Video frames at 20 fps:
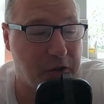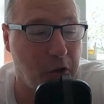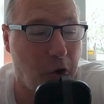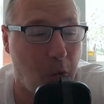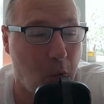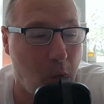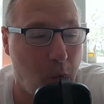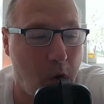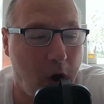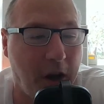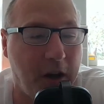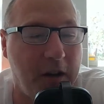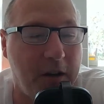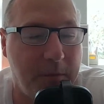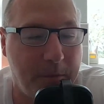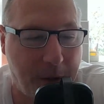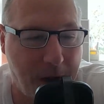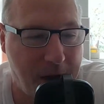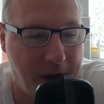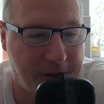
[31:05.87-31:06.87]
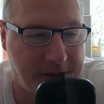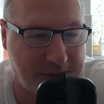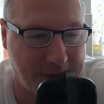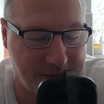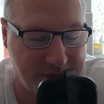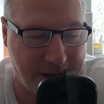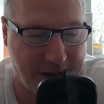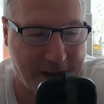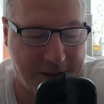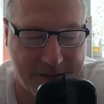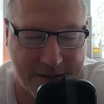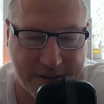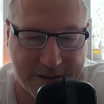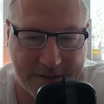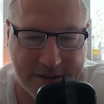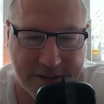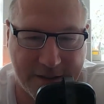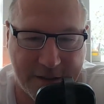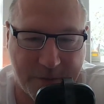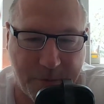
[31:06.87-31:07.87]
not one person yet that
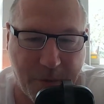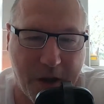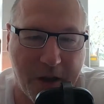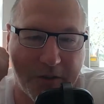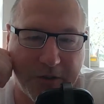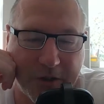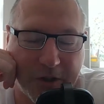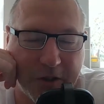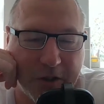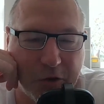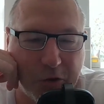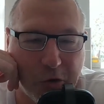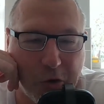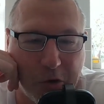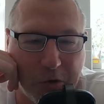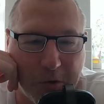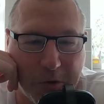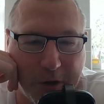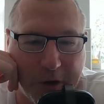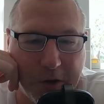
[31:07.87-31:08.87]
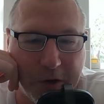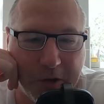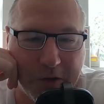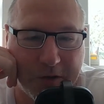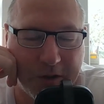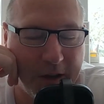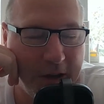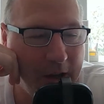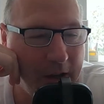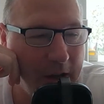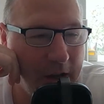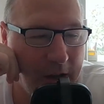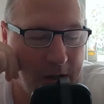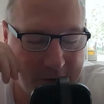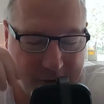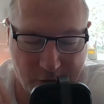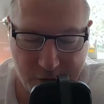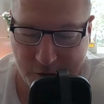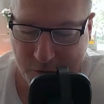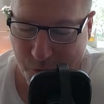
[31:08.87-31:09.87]
says Spurs are going to draw or lose.
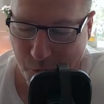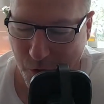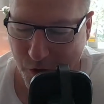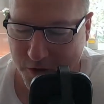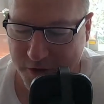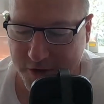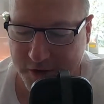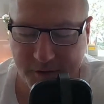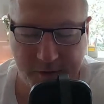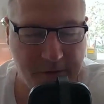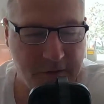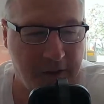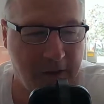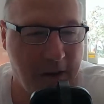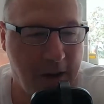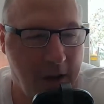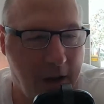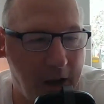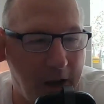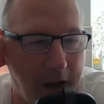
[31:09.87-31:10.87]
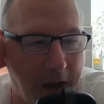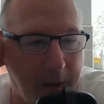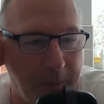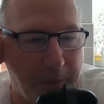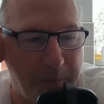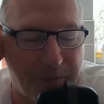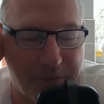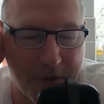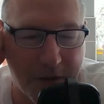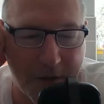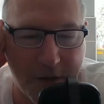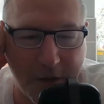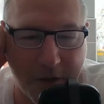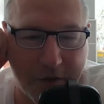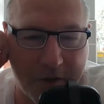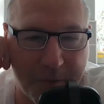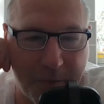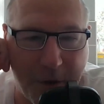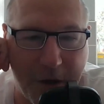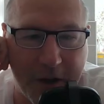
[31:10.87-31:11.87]
Touch wood. The
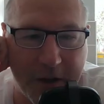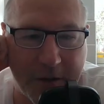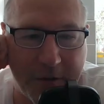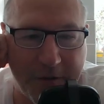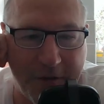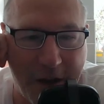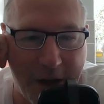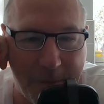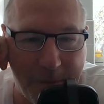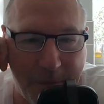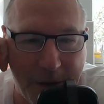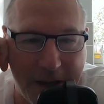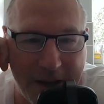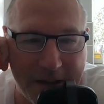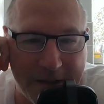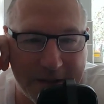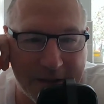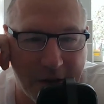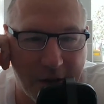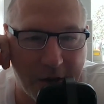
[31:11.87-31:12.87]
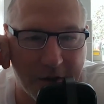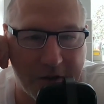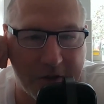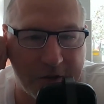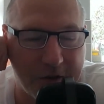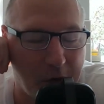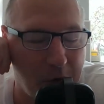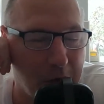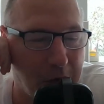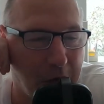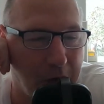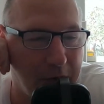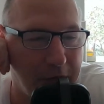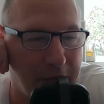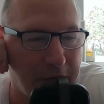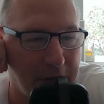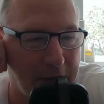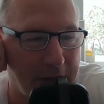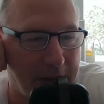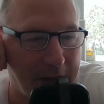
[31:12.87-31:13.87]
Spurs fan base are so
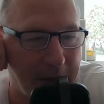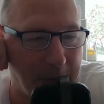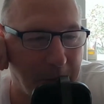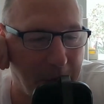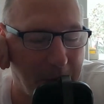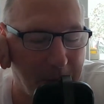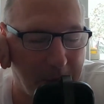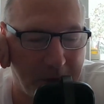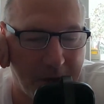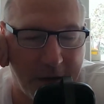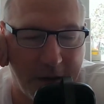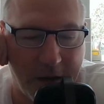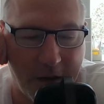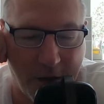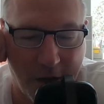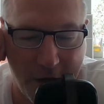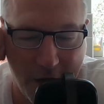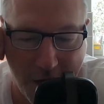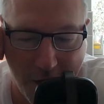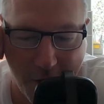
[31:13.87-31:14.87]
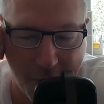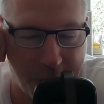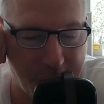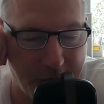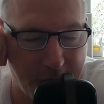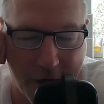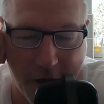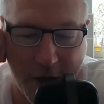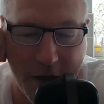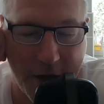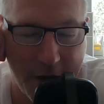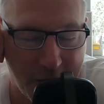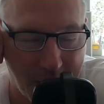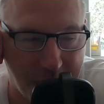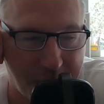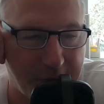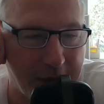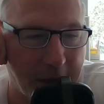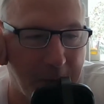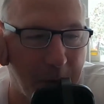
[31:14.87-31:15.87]
confident at the moment, and I love it. I
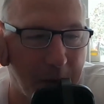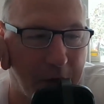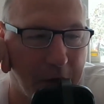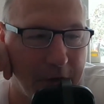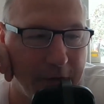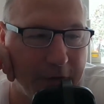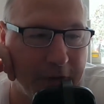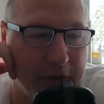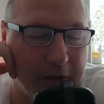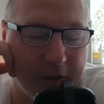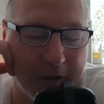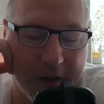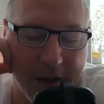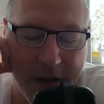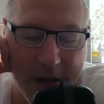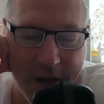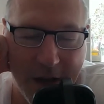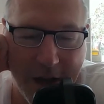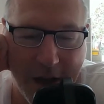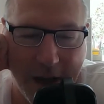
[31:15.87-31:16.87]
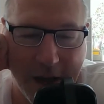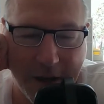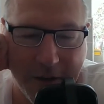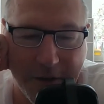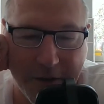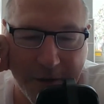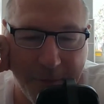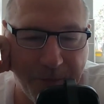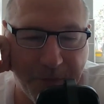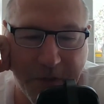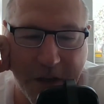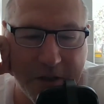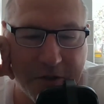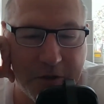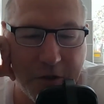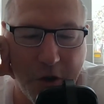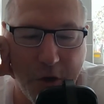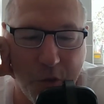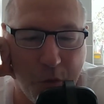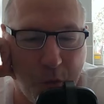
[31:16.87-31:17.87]
love that we're confident. And there's
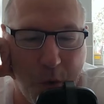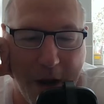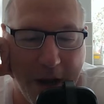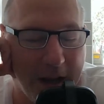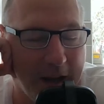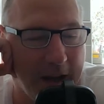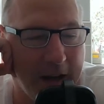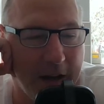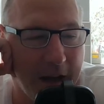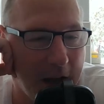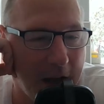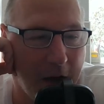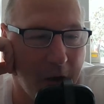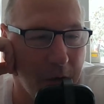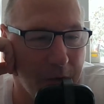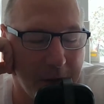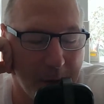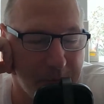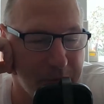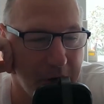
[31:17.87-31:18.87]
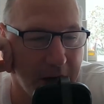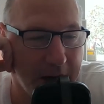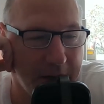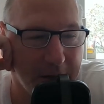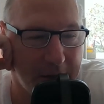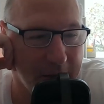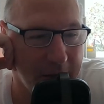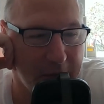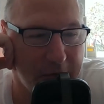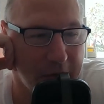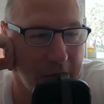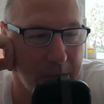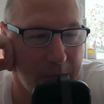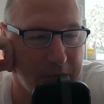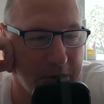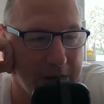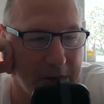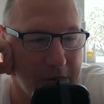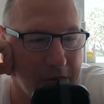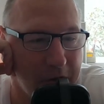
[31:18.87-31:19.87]
no way in hell that Brighton are going to stop
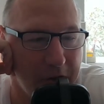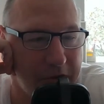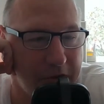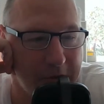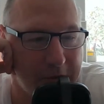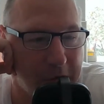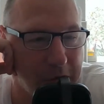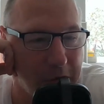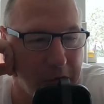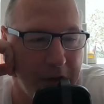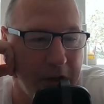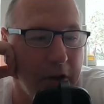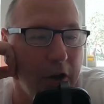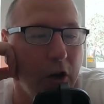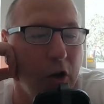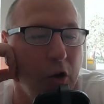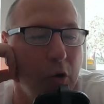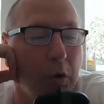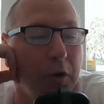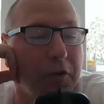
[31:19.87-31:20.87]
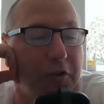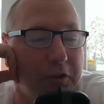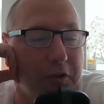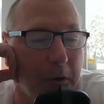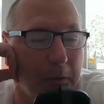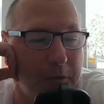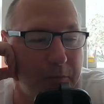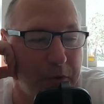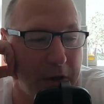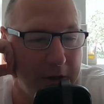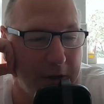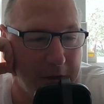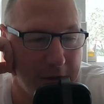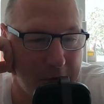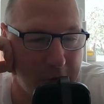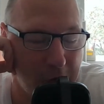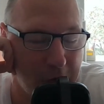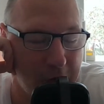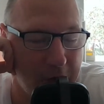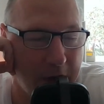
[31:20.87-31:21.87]
Brennan Johnson scoring. No one stops Brennan
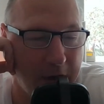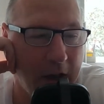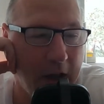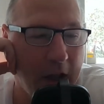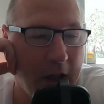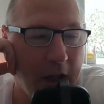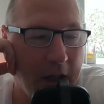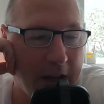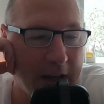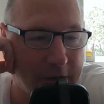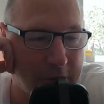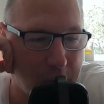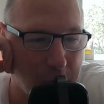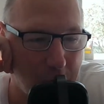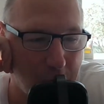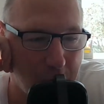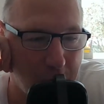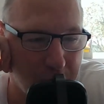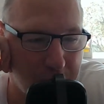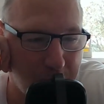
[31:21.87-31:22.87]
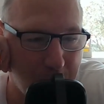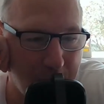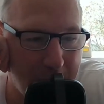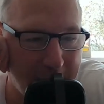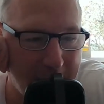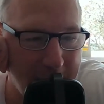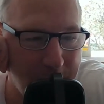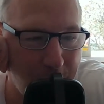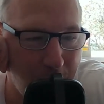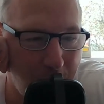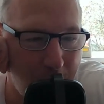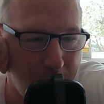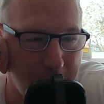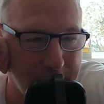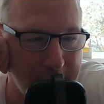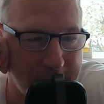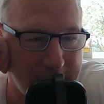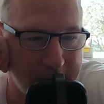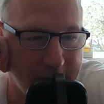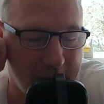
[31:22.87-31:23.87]
scoring. He scores when he
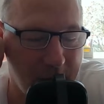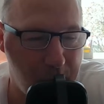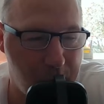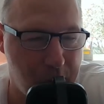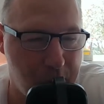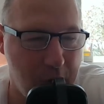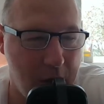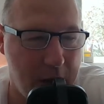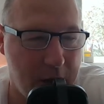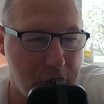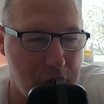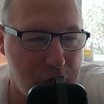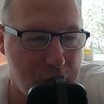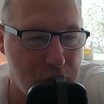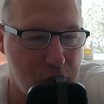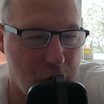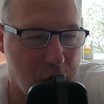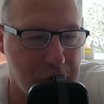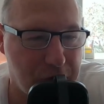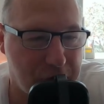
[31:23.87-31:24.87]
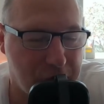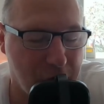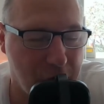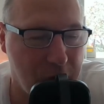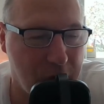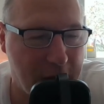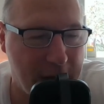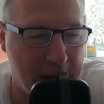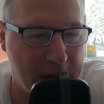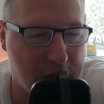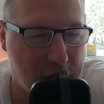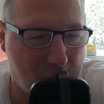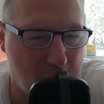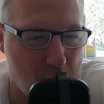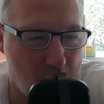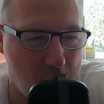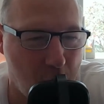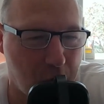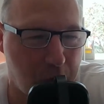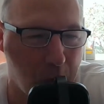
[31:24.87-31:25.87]
wants. Brennan Johnson, he
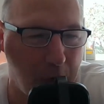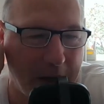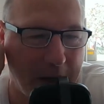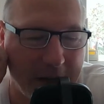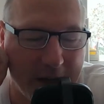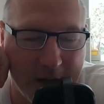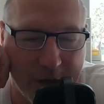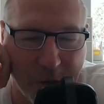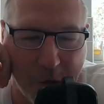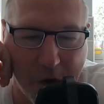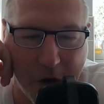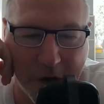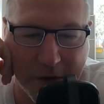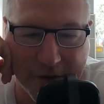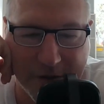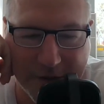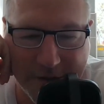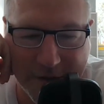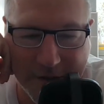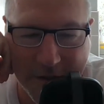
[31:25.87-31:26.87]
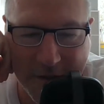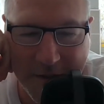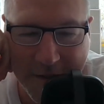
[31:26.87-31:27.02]
scores when he wants.